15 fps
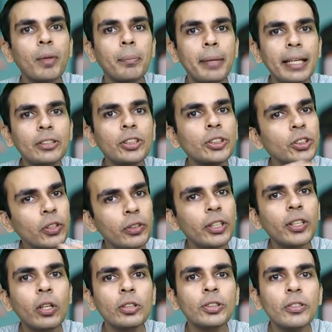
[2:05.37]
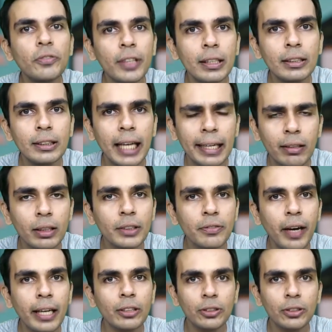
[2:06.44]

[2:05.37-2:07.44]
makes the children also feel satisfied.